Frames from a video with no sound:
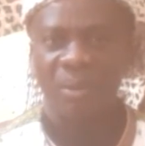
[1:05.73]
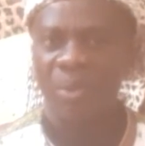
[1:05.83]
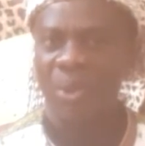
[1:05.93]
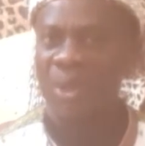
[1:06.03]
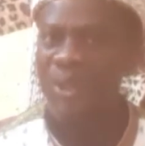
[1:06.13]

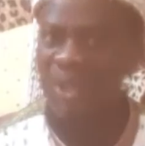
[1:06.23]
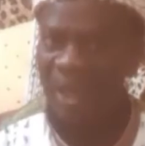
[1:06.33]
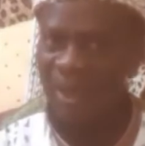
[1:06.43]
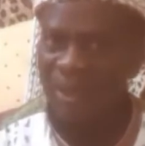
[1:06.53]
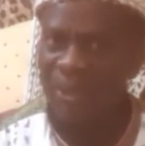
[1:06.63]
But the
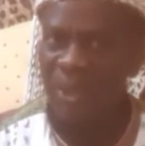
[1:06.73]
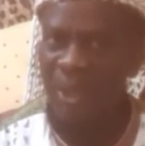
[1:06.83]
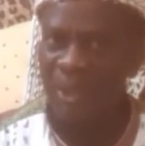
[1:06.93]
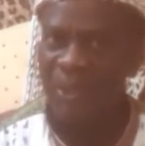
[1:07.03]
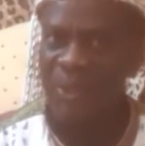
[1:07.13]
challenge
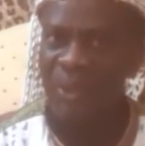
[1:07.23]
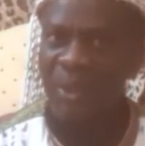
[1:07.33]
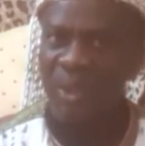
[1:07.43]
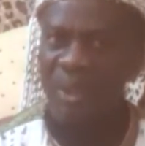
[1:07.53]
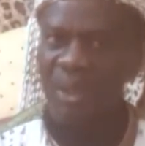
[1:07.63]
is
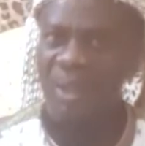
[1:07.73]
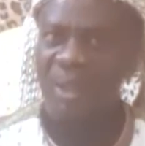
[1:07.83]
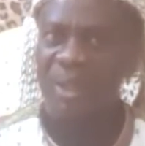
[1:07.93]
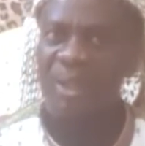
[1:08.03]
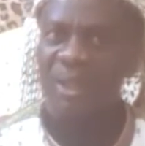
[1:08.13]

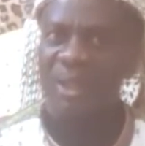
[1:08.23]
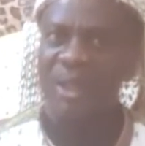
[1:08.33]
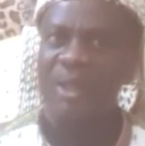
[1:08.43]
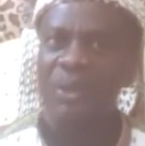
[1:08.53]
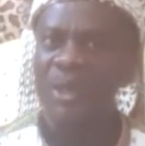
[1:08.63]

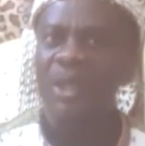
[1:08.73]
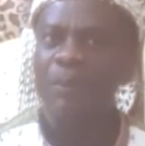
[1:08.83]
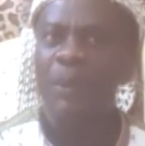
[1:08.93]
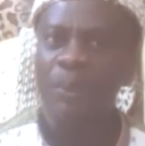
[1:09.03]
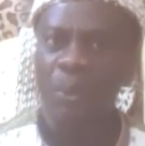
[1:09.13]
the greedy
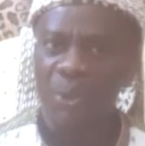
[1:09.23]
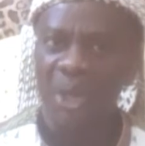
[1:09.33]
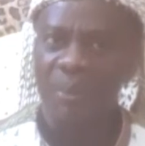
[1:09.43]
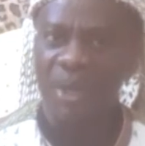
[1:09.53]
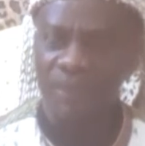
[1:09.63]
people
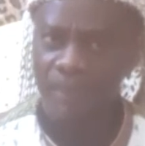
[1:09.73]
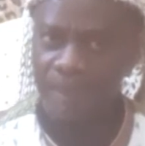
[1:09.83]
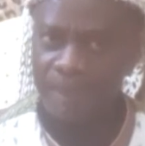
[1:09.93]
came in.